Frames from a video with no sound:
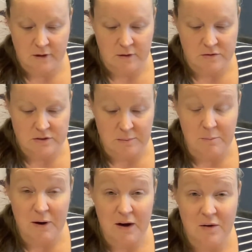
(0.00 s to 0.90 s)
So
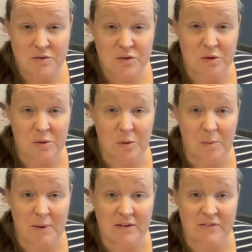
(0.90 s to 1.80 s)
biological
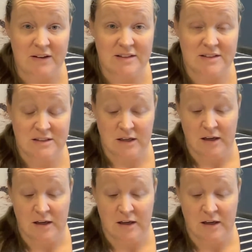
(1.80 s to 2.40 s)
benefits.